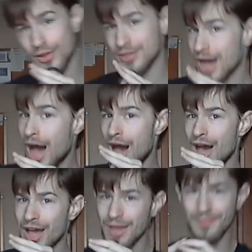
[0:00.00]

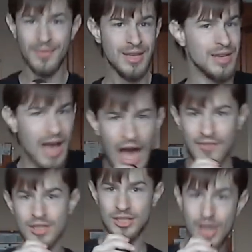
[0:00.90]
time.
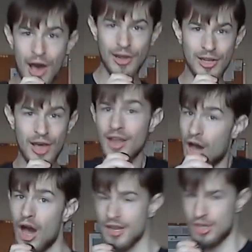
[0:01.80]
Haven't got a lot,
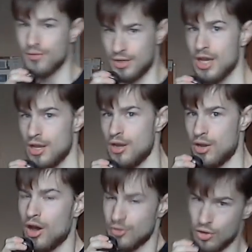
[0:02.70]
I don't need a
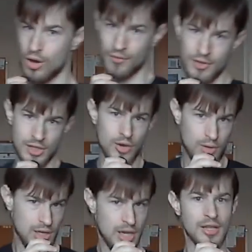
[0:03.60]
lot, coffee's
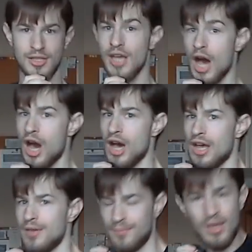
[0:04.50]
only a
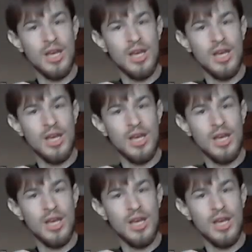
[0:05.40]
dime.